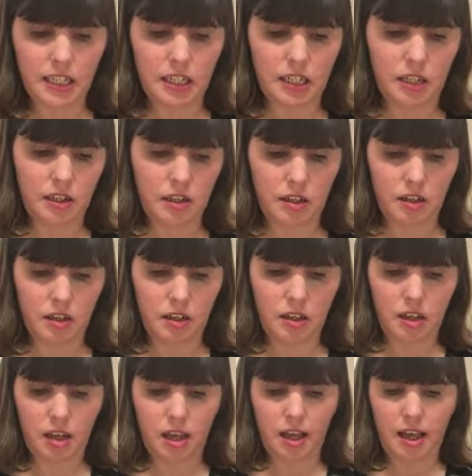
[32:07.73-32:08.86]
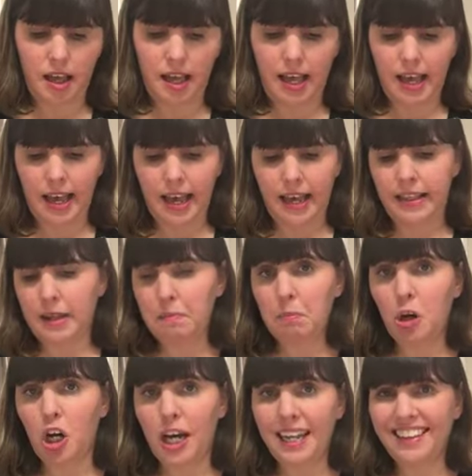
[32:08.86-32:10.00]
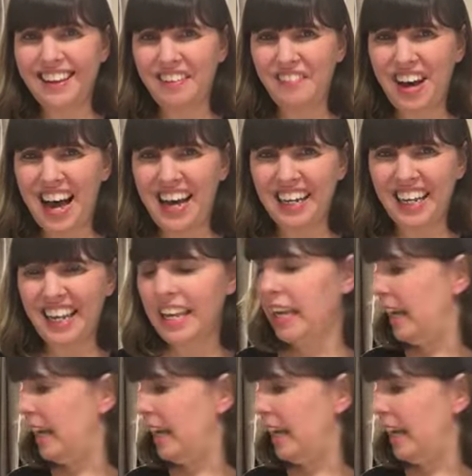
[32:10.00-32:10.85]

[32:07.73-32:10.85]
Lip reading: it and then put a love heart